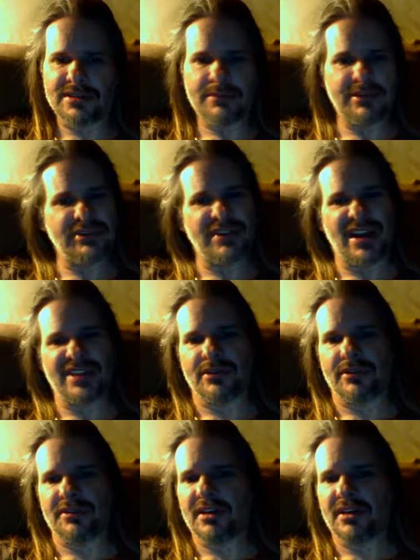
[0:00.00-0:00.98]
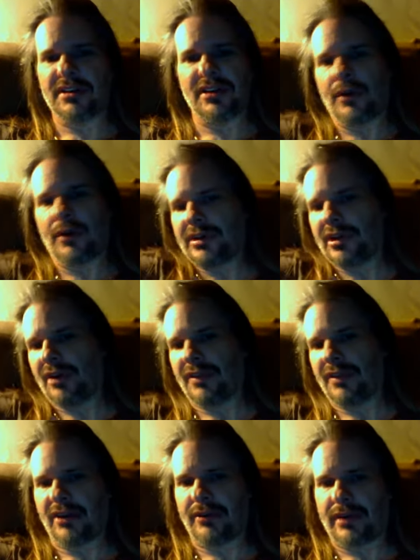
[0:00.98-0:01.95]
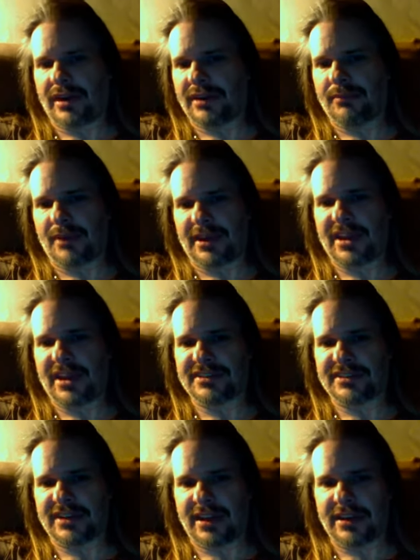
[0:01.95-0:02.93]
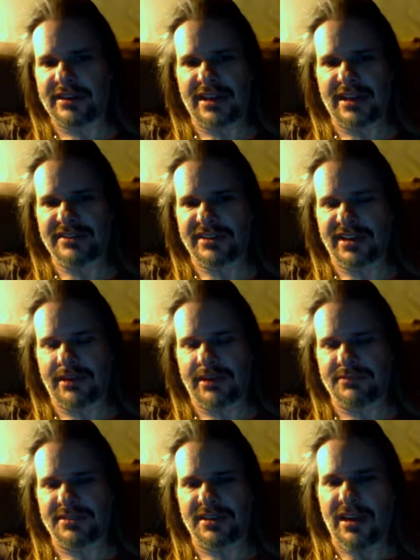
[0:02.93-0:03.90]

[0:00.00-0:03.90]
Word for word: I mean, you guys already thought, already know that already by guessing at it, guessing games.